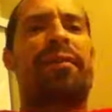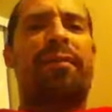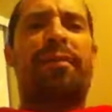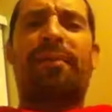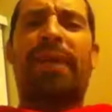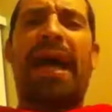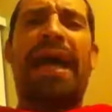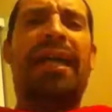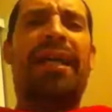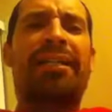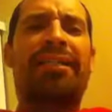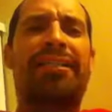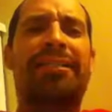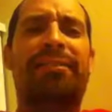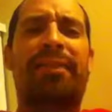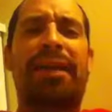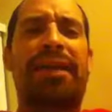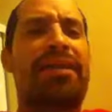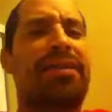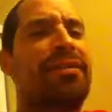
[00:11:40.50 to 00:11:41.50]
packaged
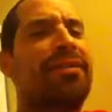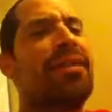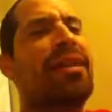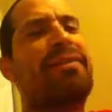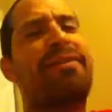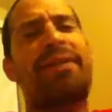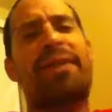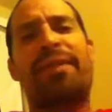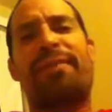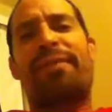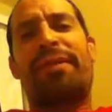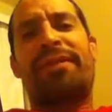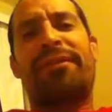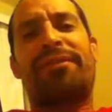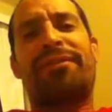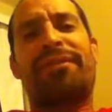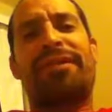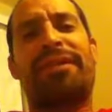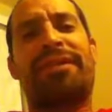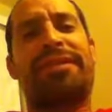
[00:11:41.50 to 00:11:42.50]
better. I've already been
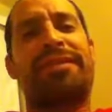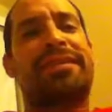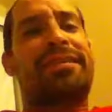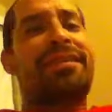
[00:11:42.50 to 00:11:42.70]
through this.